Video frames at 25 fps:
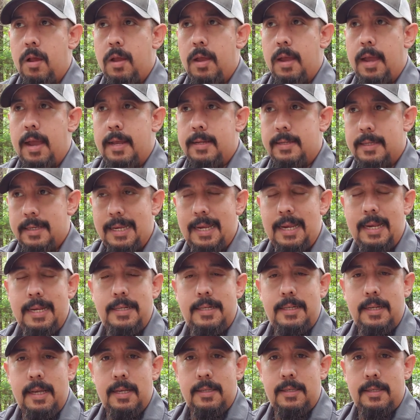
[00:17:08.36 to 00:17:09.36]
as
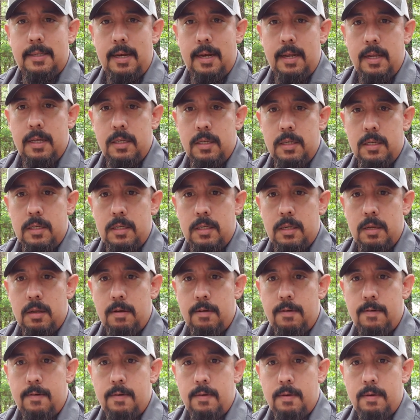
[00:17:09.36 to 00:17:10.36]
easy as it is
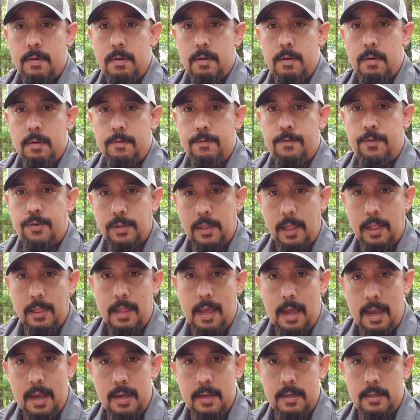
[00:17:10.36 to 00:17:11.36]
for the
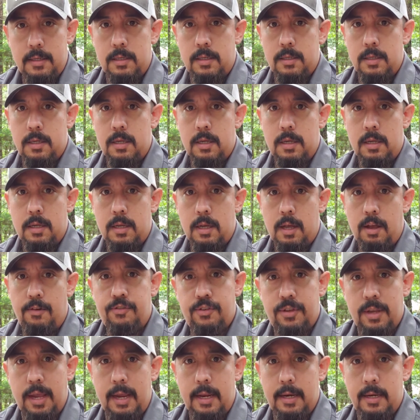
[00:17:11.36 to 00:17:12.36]
lies of
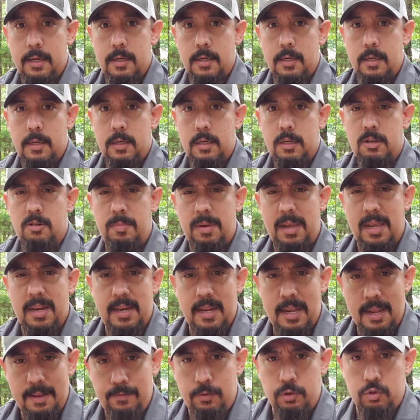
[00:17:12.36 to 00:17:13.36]
Satan to begin to
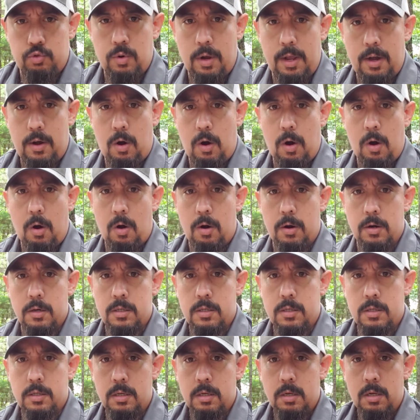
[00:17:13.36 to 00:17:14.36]
infiltrate our hearts,